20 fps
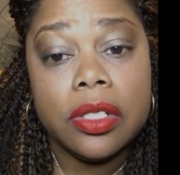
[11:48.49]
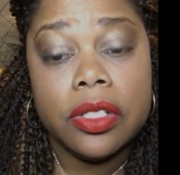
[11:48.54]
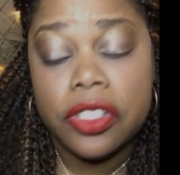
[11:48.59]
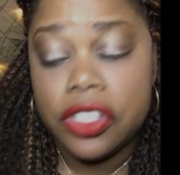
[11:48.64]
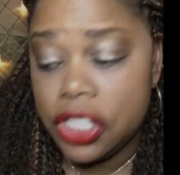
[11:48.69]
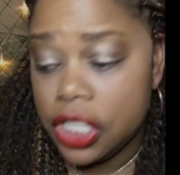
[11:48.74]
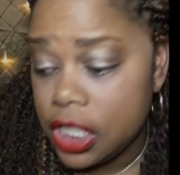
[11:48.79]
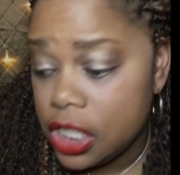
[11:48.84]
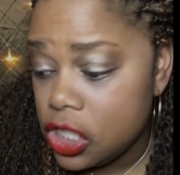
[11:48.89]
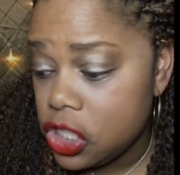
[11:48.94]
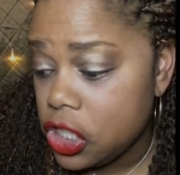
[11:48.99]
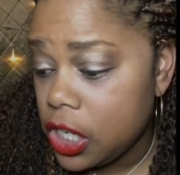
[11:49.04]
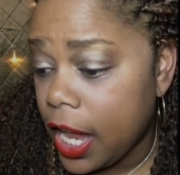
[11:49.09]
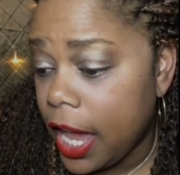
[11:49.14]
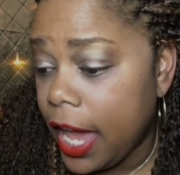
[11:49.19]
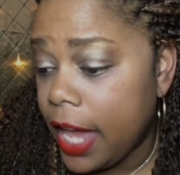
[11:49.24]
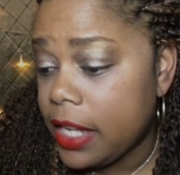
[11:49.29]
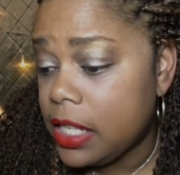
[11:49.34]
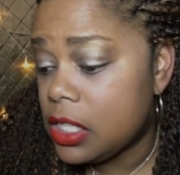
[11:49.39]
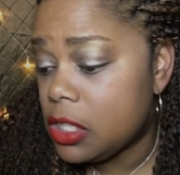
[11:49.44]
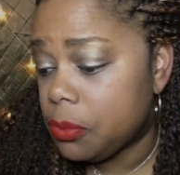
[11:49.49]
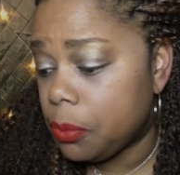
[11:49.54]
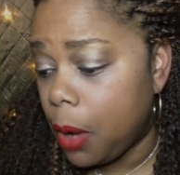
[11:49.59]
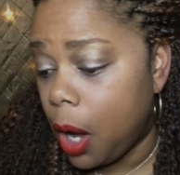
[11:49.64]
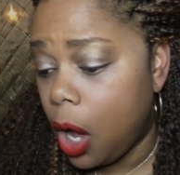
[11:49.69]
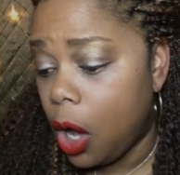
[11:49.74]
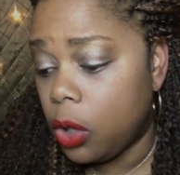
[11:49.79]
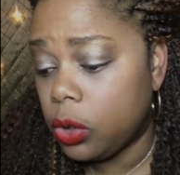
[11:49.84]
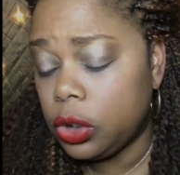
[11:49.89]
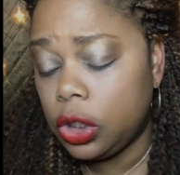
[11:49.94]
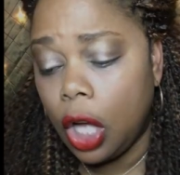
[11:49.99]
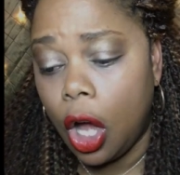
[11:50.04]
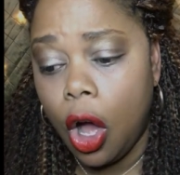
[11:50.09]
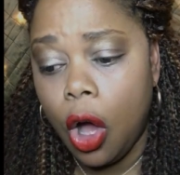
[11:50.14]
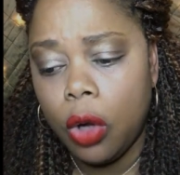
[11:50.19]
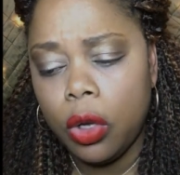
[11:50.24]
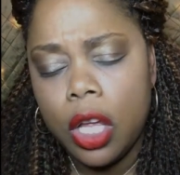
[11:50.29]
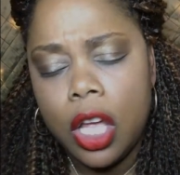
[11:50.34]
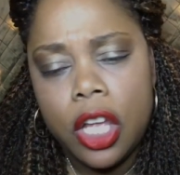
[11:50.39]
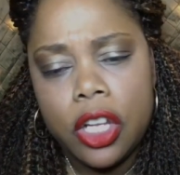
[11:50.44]
chit-chatting, small
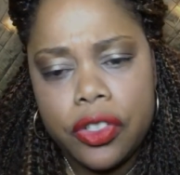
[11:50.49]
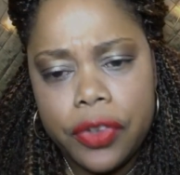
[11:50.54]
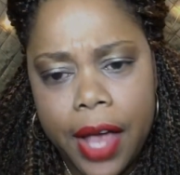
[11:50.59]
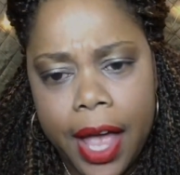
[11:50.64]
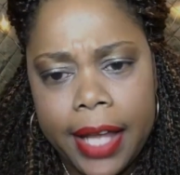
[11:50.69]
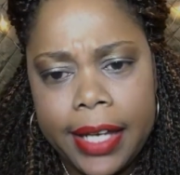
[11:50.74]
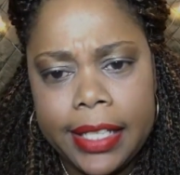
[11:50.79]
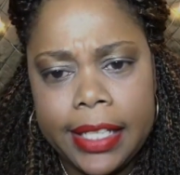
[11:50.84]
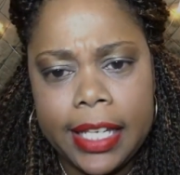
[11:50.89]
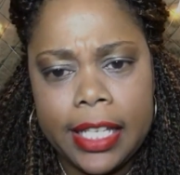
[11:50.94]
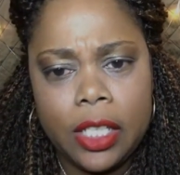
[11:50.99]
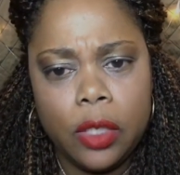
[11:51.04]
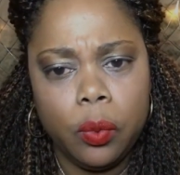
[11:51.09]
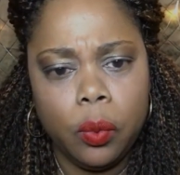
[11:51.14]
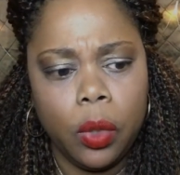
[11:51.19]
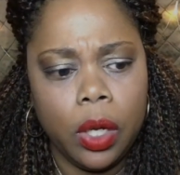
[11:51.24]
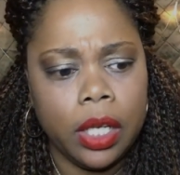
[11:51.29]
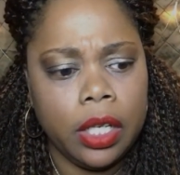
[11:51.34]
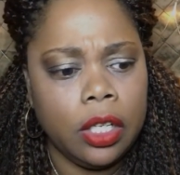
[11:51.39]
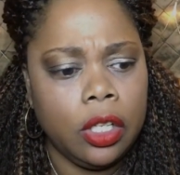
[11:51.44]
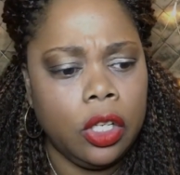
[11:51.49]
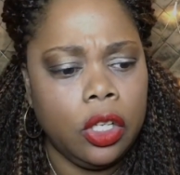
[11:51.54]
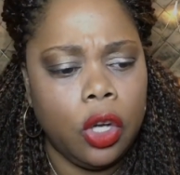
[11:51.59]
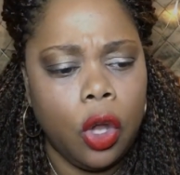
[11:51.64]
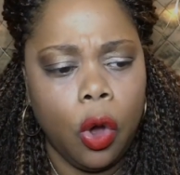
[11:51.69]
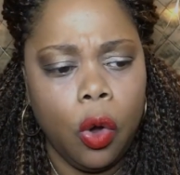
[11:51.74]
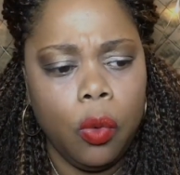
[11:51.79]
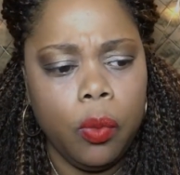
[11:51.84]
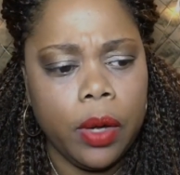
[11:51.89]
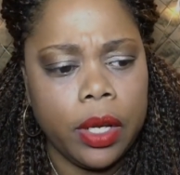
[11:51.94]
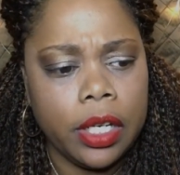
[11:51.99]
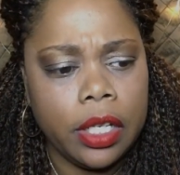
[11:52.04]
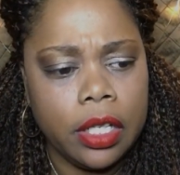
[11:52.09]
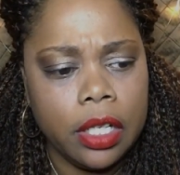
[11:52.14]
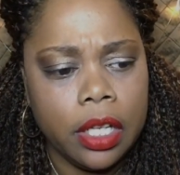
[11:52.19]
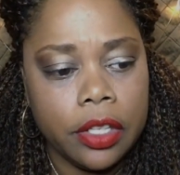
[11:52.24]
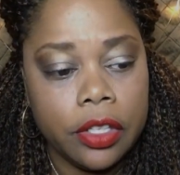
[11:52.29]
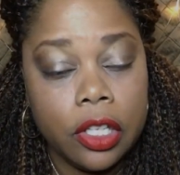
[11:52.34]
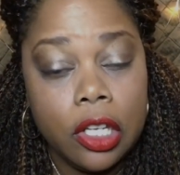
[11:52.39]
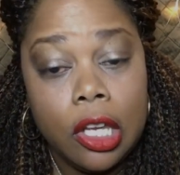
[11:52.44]
talk, trying to get to one and know one
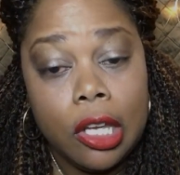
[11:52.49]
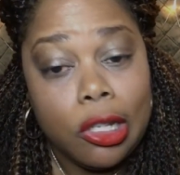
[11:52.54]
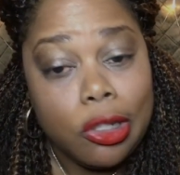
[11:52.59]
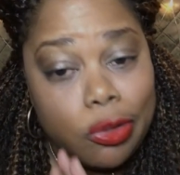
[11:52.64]
another,